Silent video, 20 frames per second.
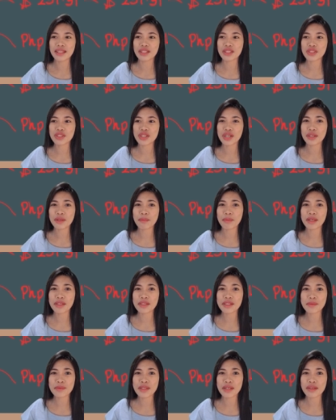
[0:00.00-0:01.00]
the cherry
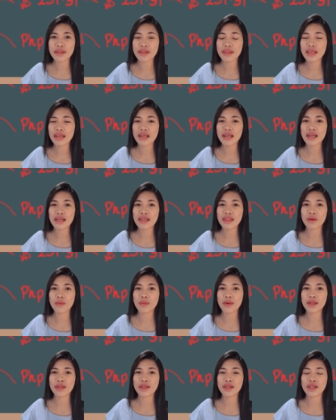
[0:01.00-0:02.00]
blossoms are there, the
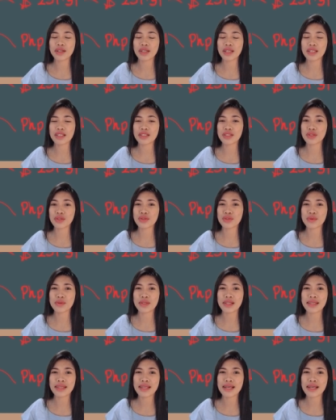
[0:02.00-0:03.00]
weather is
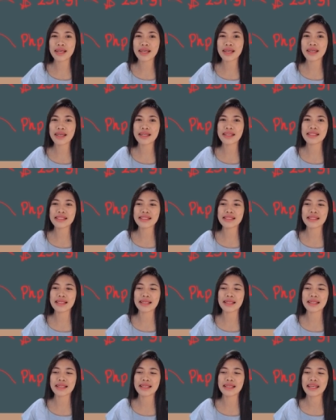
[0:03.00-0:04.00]
usually nice,
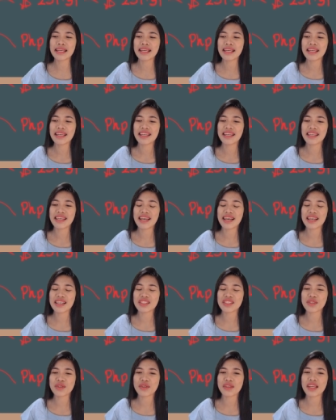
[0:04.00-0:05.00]
and yeah,
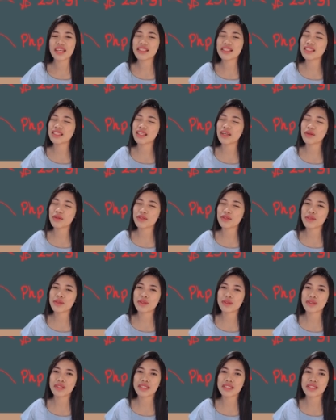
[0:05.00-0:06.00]
so that's also
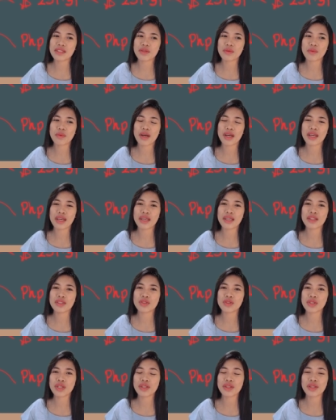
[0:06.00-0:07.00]
the reason why
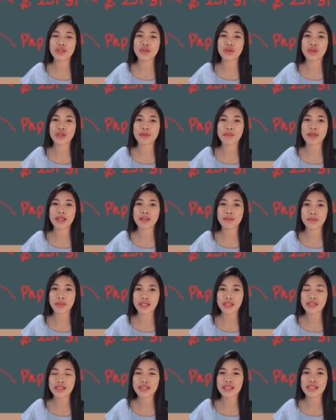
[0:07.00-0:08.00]
during the normal
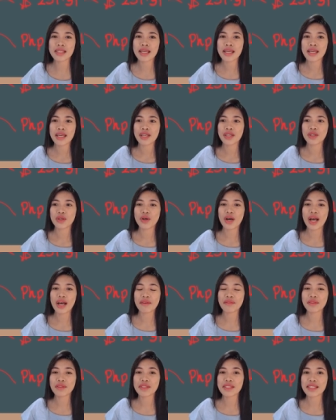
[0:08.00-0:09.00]
months, you
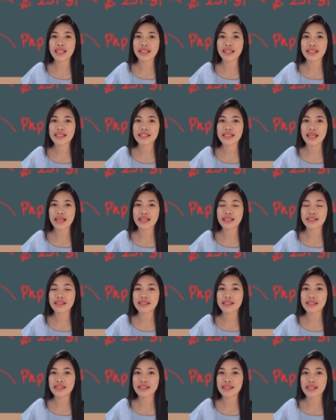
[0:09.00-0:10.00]
have to set aside
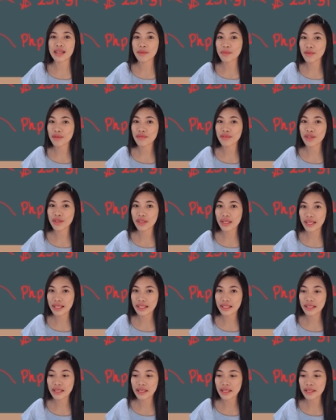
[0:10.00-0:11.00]
some of your
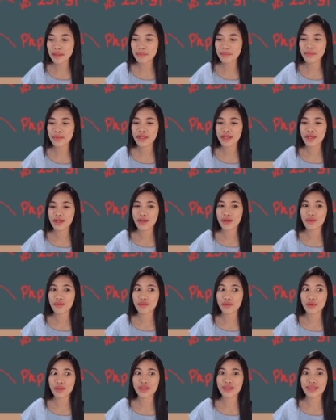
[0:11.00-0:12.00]
income
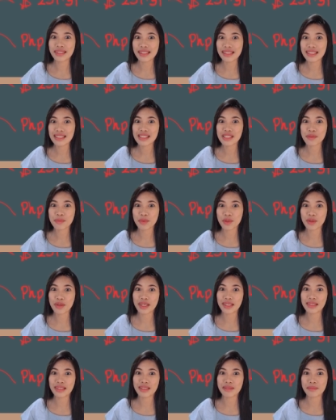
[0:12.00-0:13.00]
for these
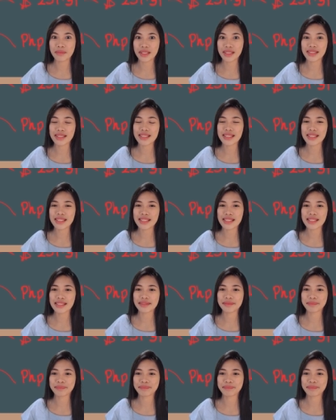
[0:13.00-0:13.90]
prorated months.